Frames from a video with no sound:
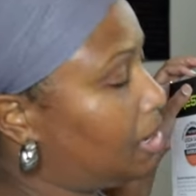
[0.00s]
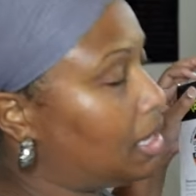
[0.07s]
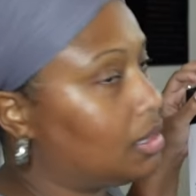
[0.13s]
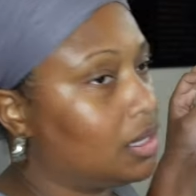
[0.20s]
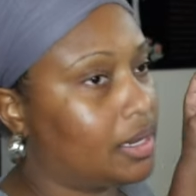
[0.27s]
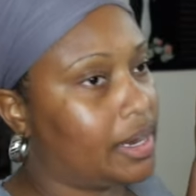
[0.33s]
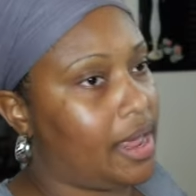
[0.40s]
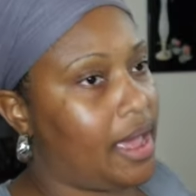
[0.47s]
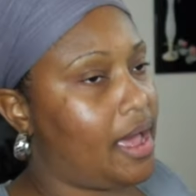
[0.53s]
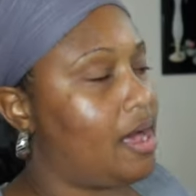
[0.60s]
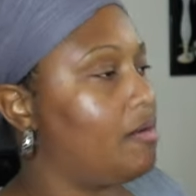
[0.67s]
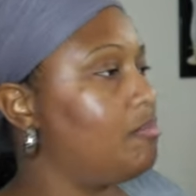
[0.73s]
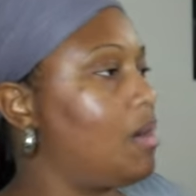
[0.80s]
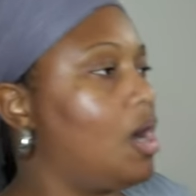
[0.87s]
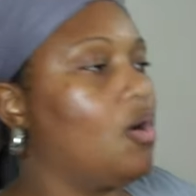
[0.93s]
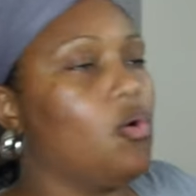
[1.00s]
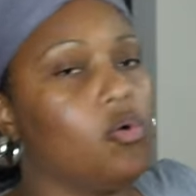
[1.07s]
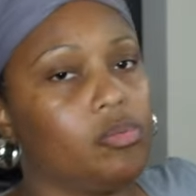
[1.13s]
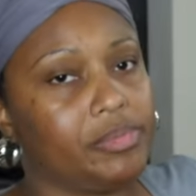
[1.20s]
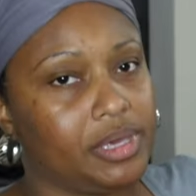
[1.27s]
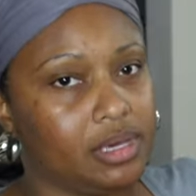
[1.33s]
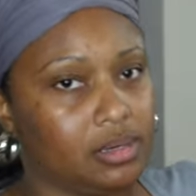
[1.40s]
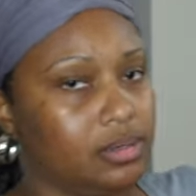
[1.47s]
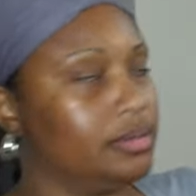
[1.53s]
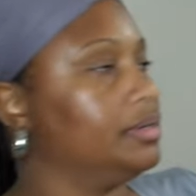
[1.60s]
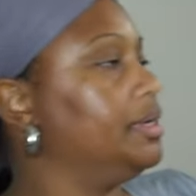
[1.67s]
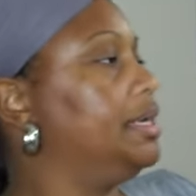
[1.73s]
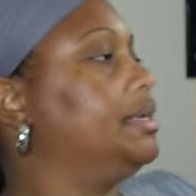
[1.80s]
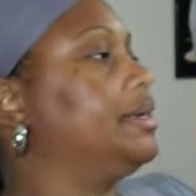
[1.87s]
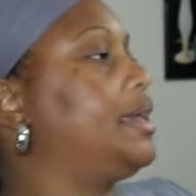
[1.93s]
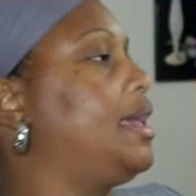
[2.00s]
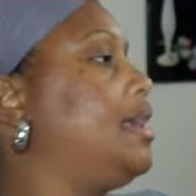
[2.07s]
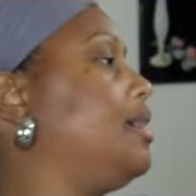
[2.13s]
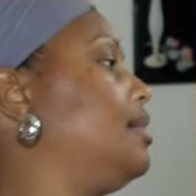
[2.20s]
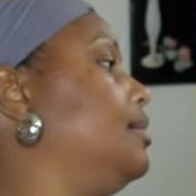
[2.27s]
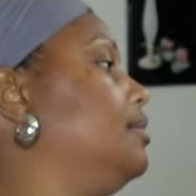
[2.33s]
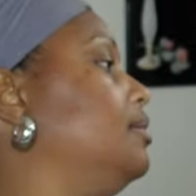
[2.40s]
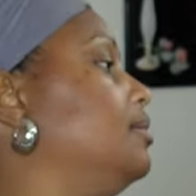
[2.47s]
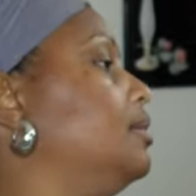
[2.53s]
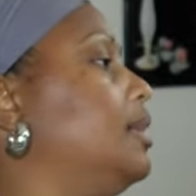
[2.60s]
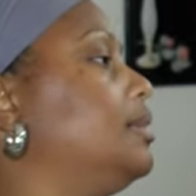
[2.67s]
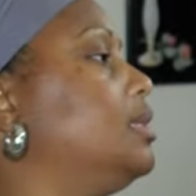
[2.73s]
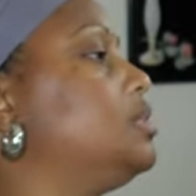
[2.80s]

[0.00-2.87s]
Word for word: not looking to have my whole meal in a can. Like